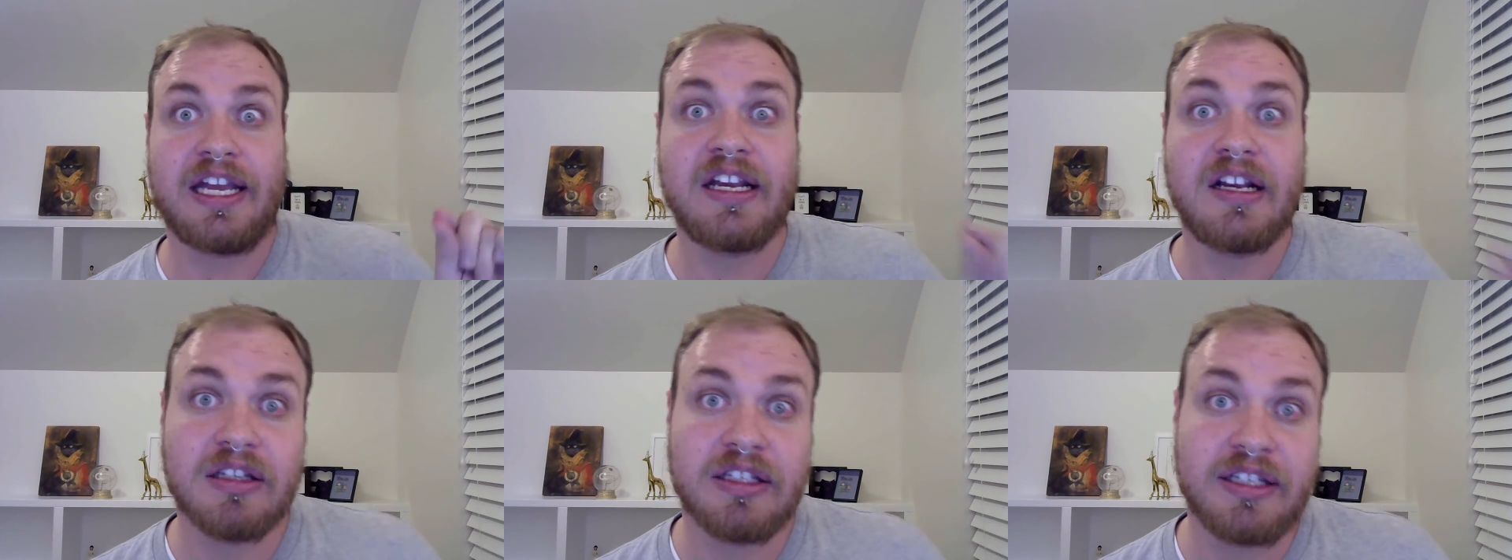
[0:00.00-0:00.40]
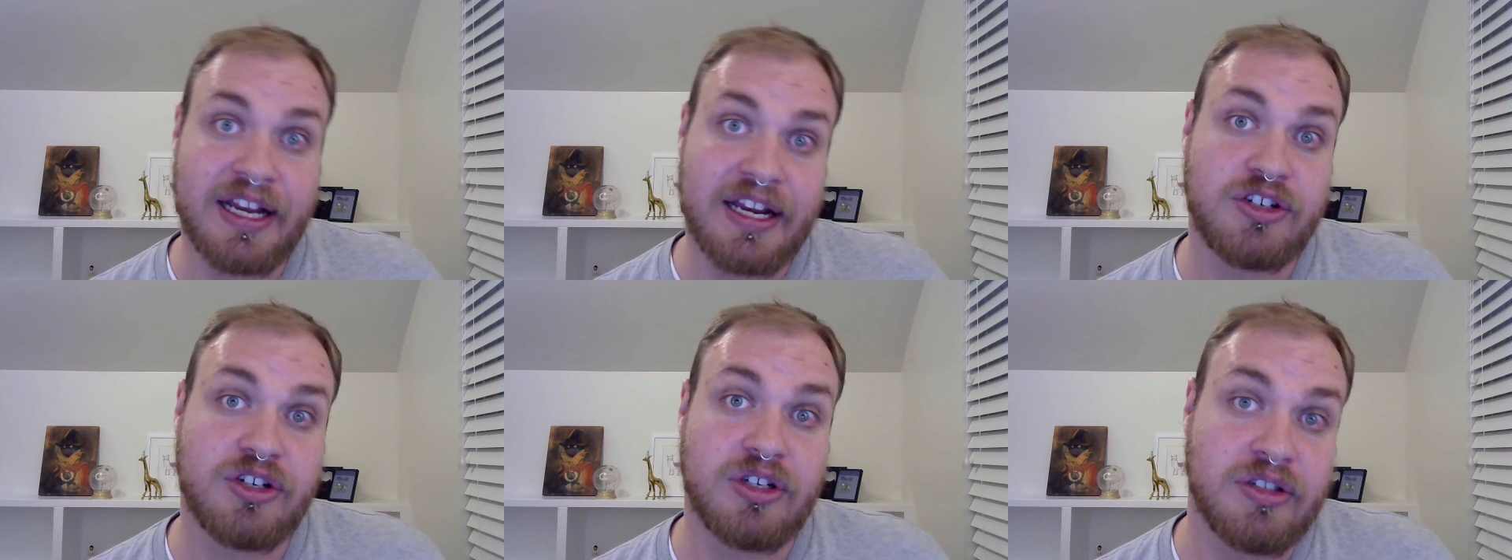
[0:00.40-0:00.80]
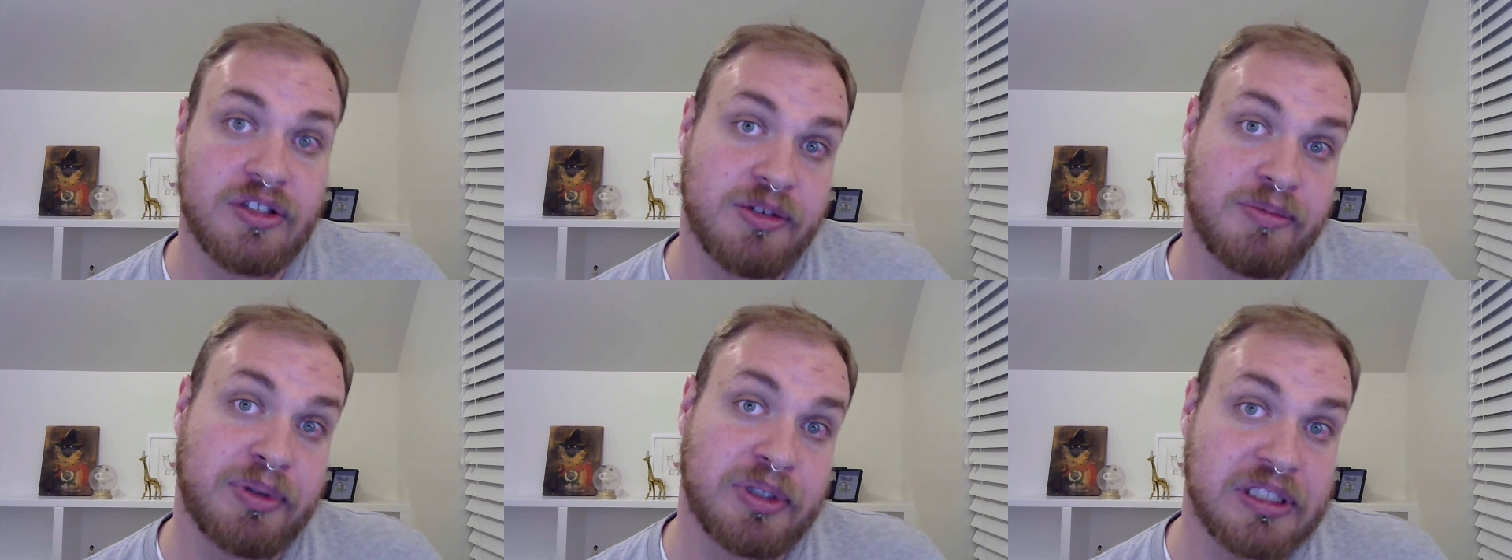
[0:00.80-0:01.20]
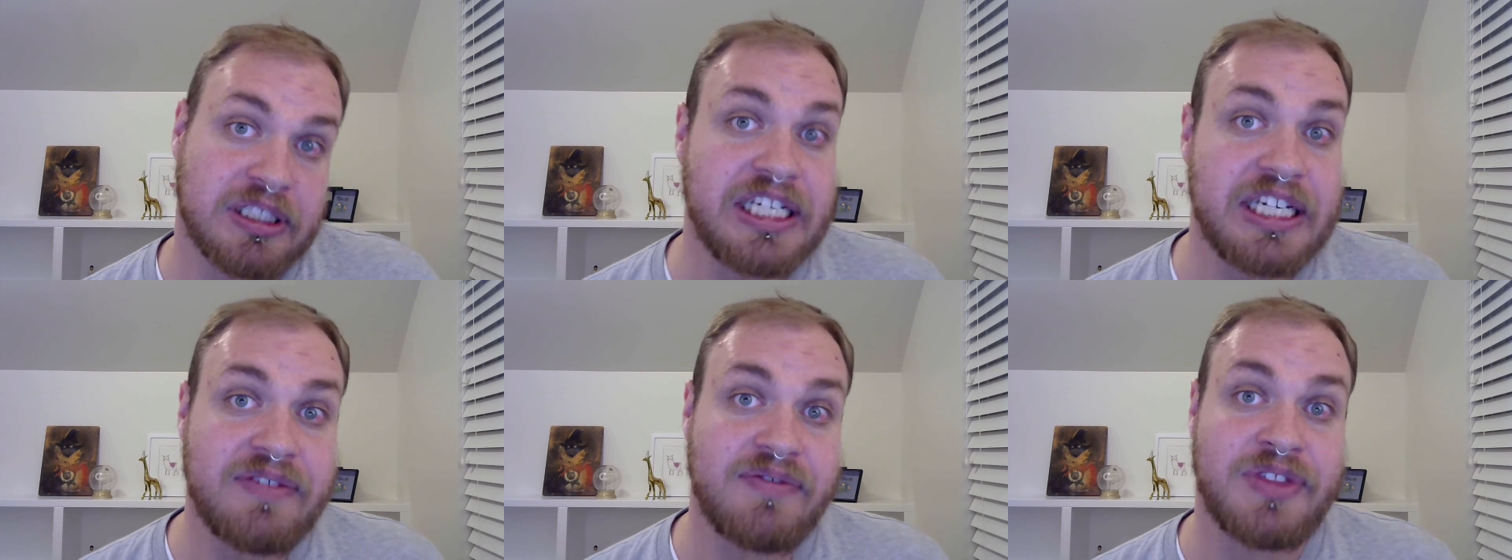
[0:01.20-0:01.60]
inclination to
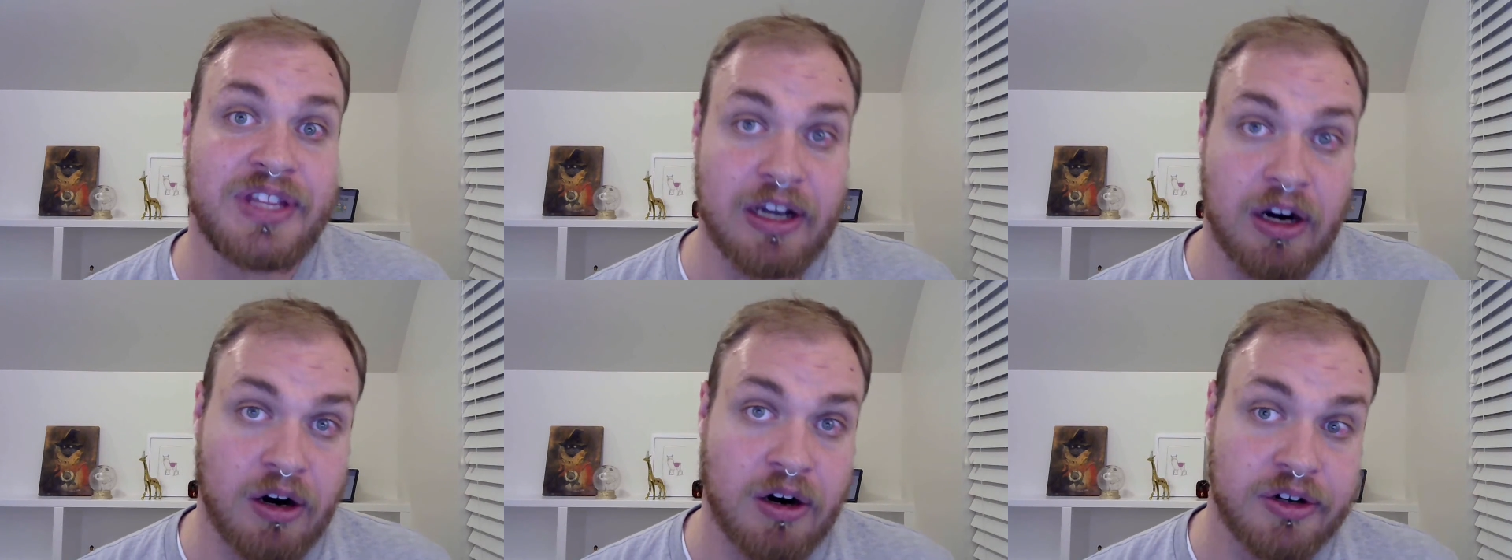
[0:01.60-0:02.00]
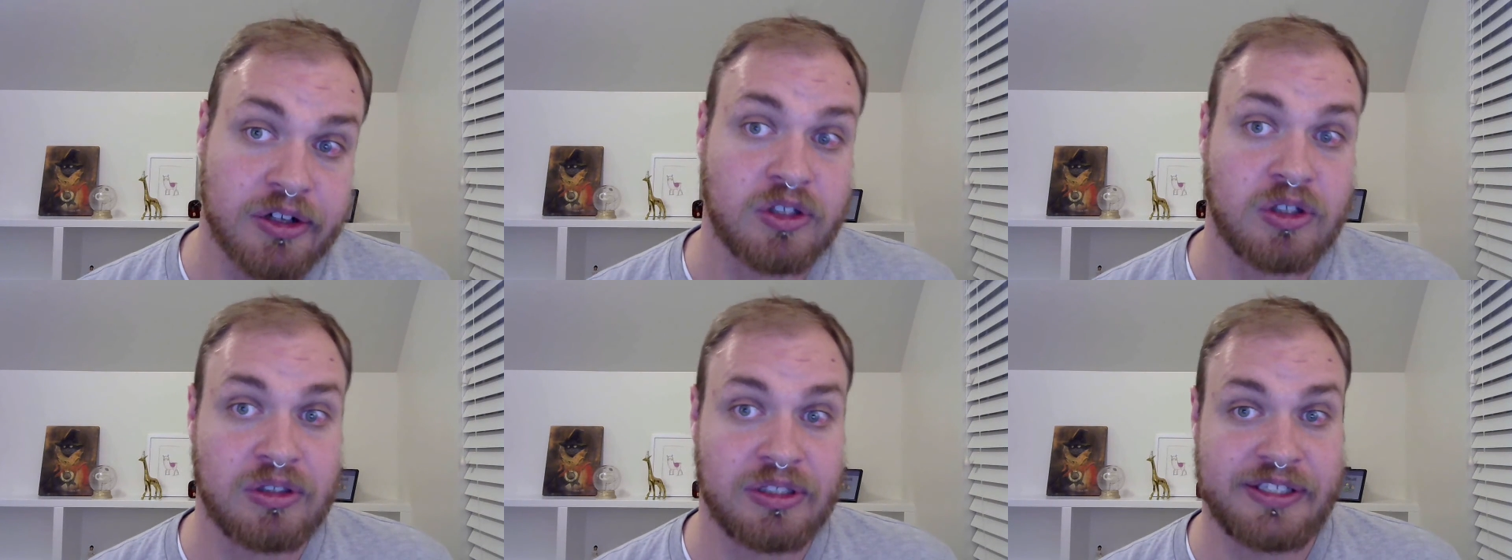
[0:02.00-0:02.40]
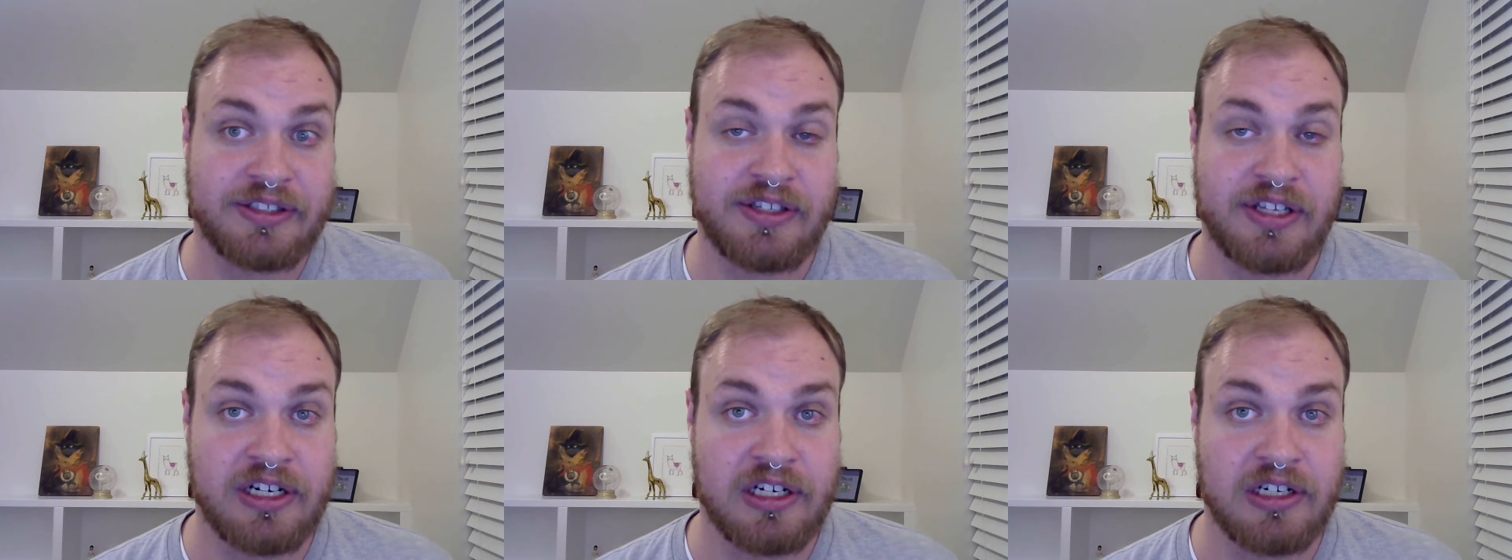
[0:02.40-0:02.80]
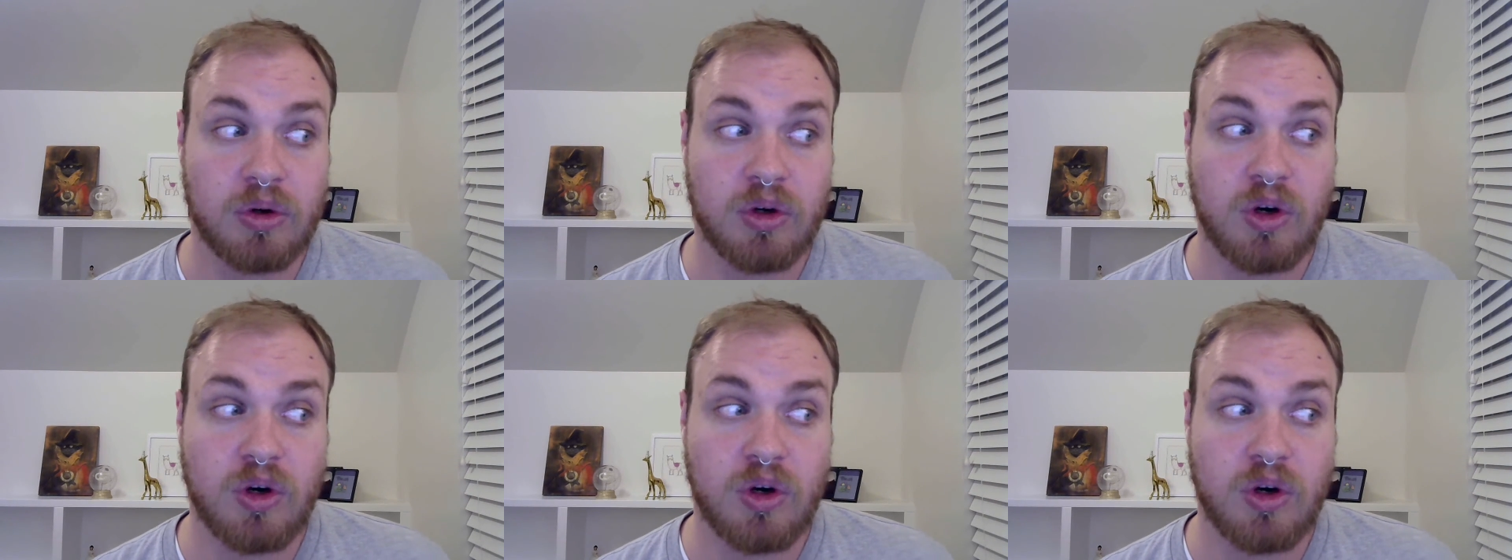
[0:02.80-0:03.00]
believe the article is there.